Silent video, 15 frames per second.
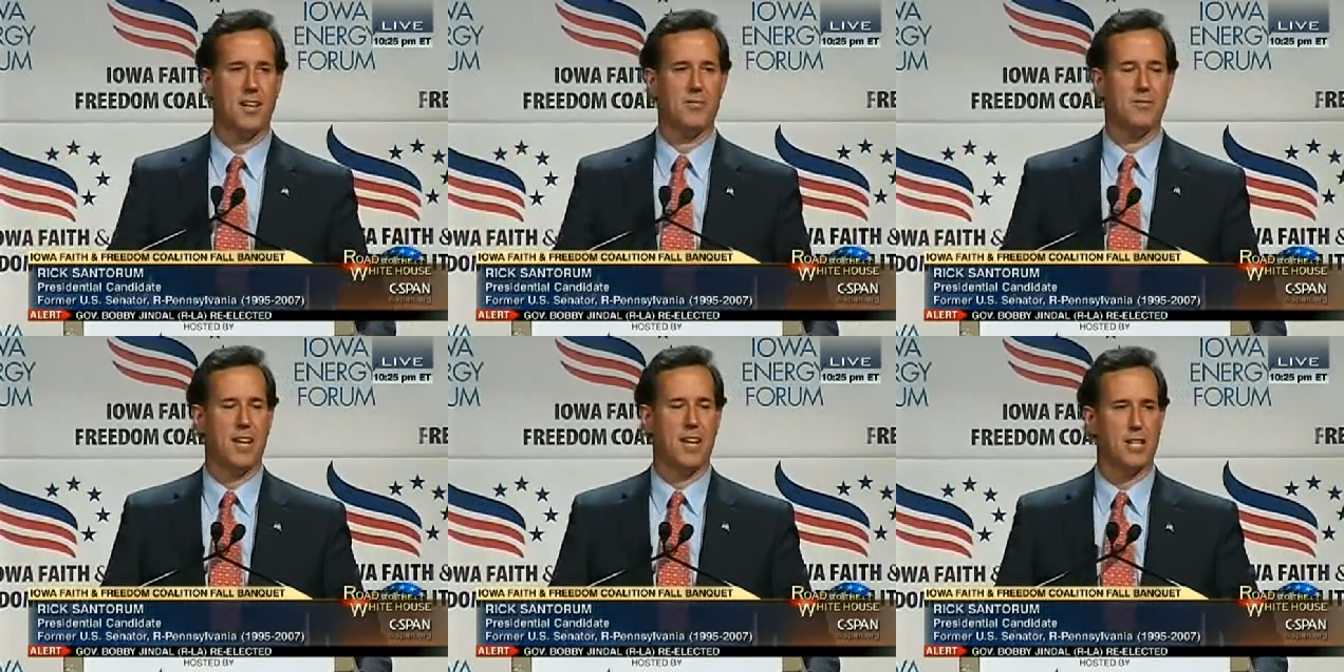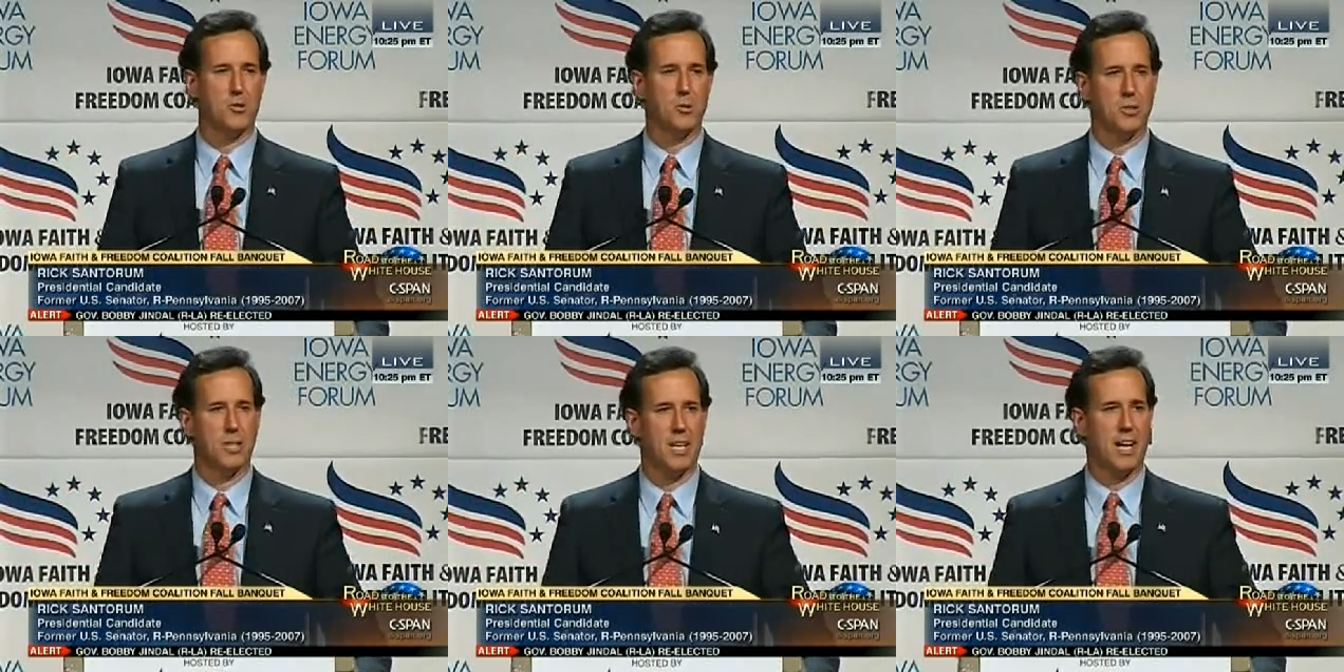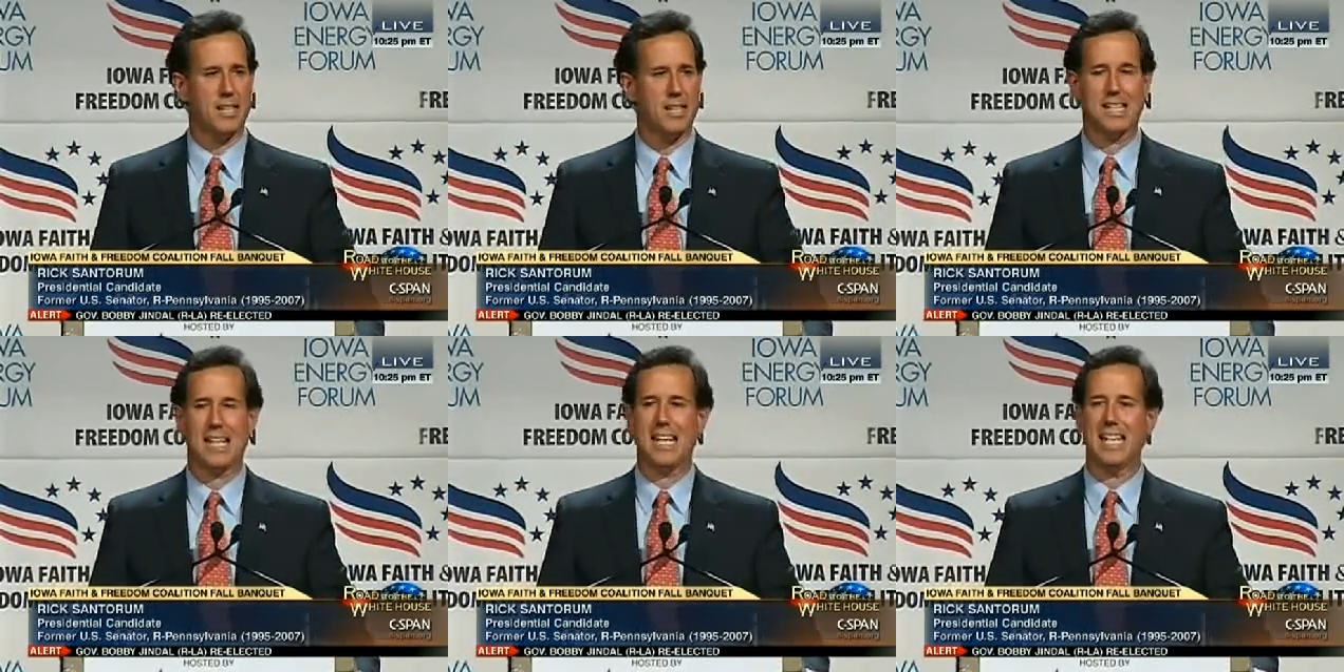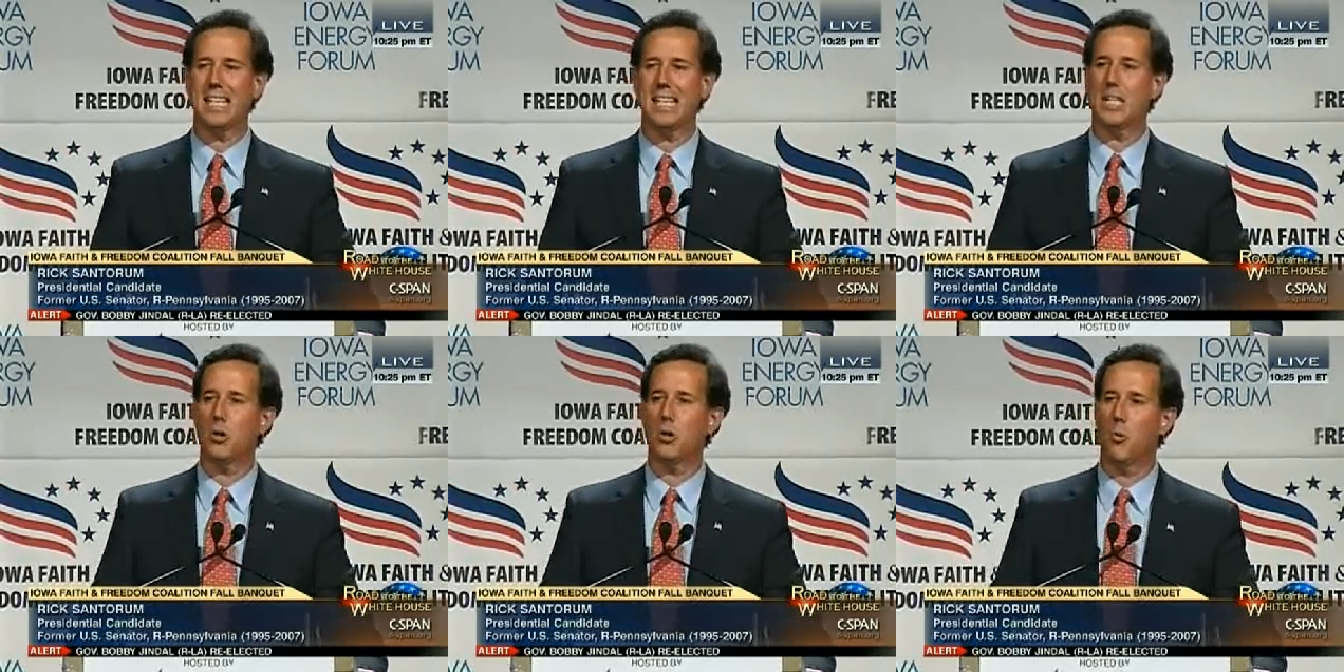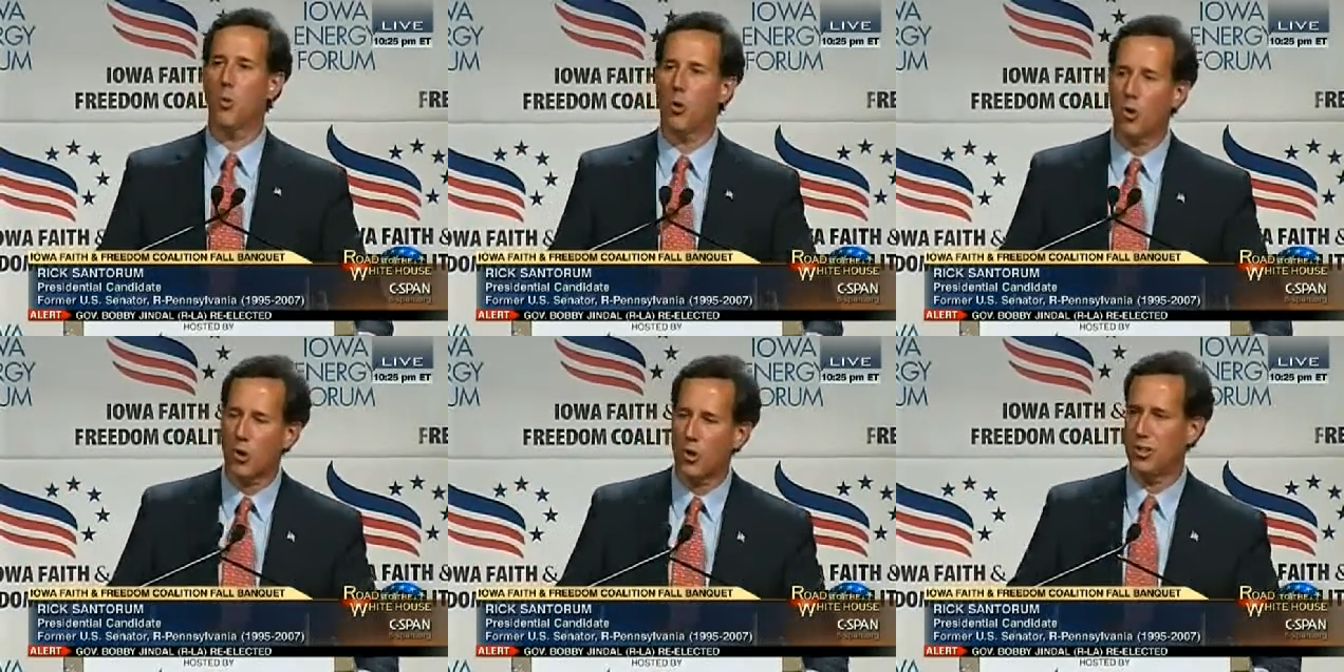of natural gas in the
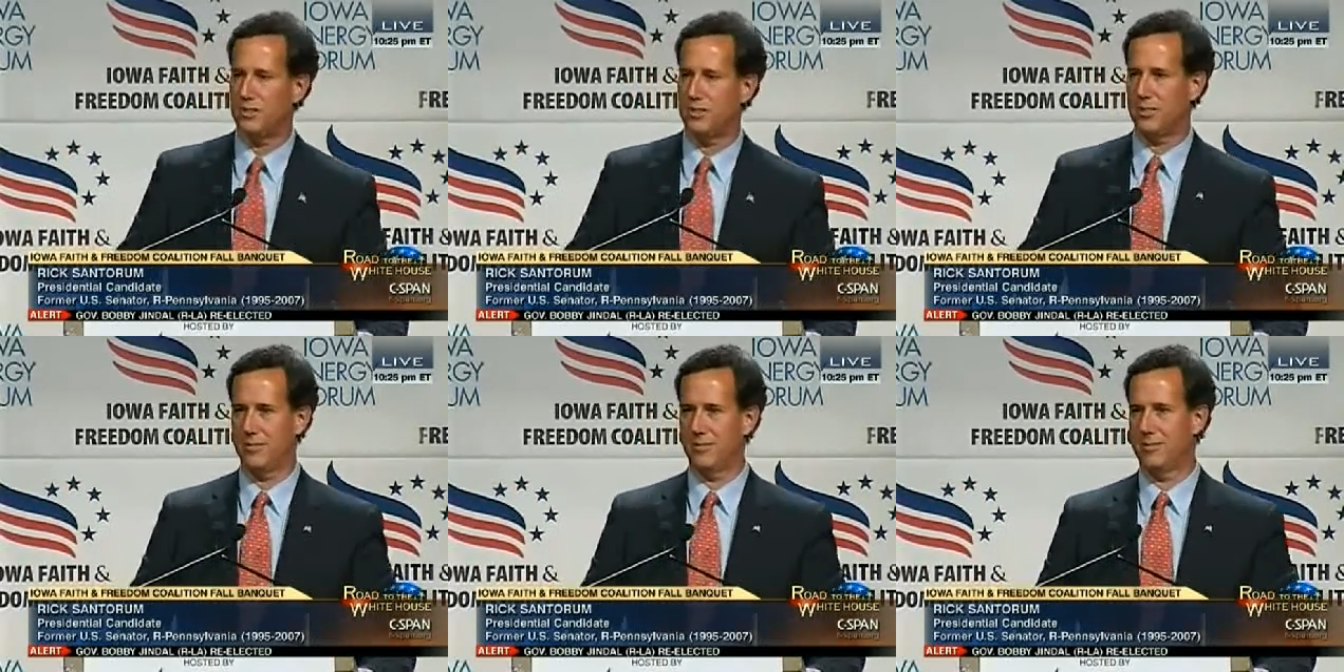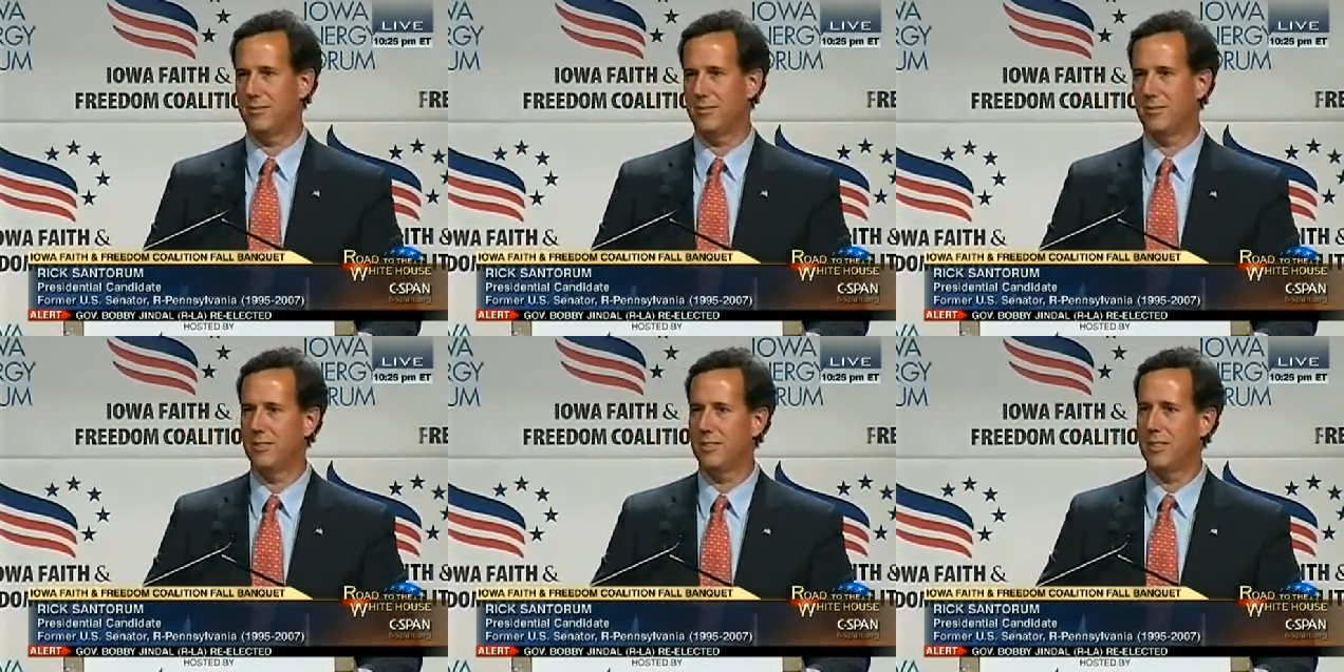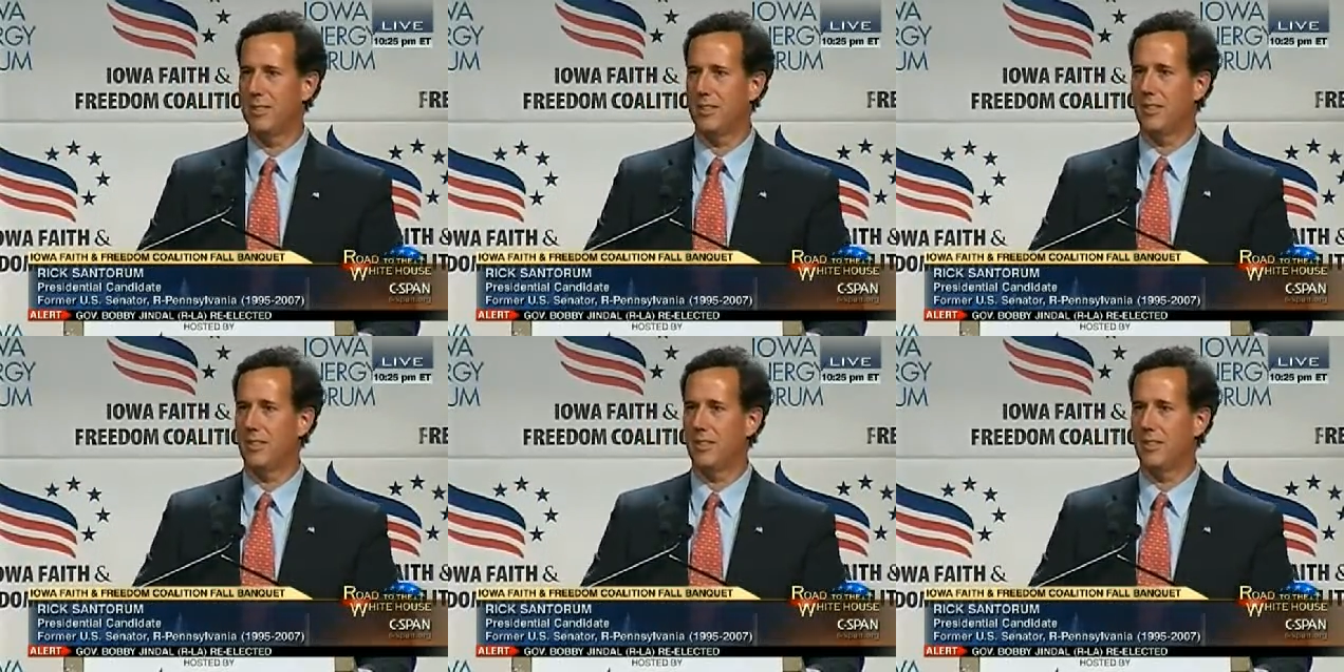world.